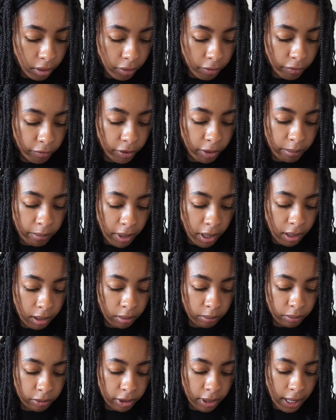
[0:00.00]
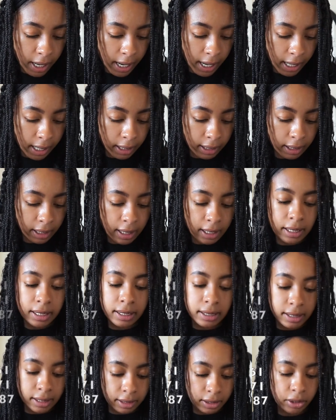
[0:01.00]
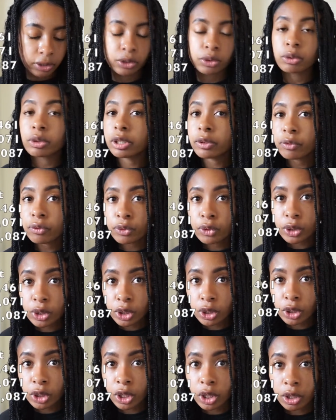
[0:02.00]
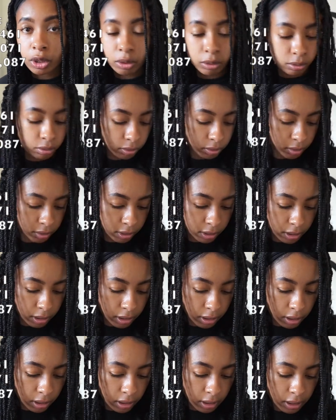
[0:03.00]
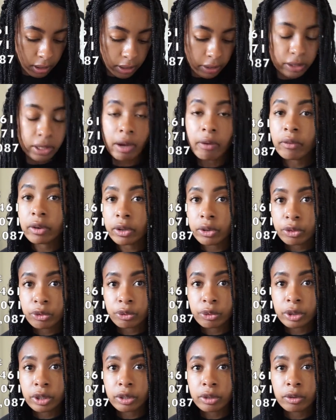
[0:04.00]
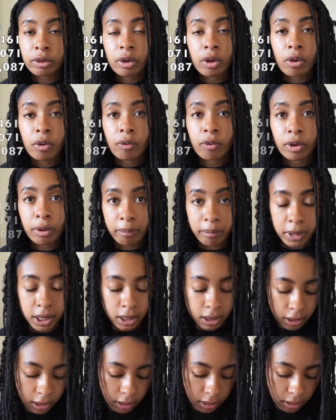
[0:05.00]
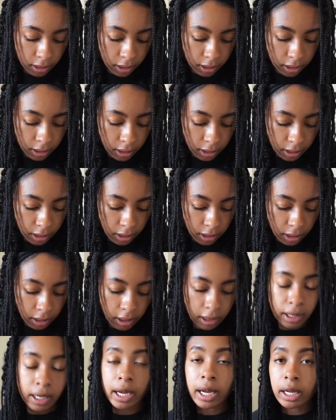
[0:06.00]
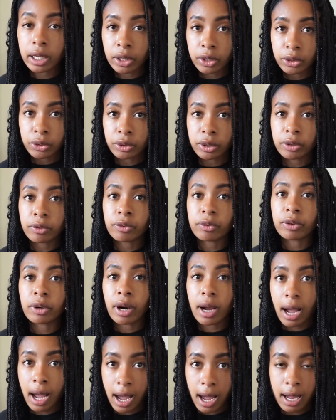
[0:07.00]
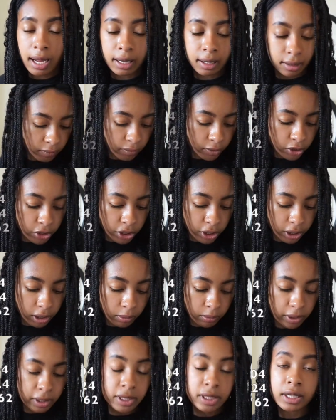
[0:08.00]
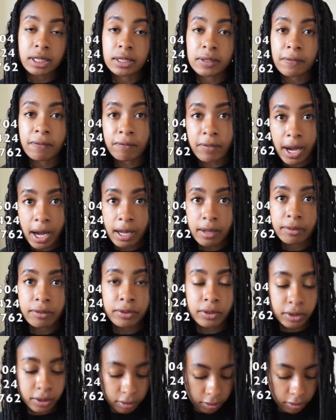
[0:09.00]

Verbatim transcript: Vermont, we're at 63 for a low, 73 for a median, and 83 for a high. Virginia, we're at 65 for a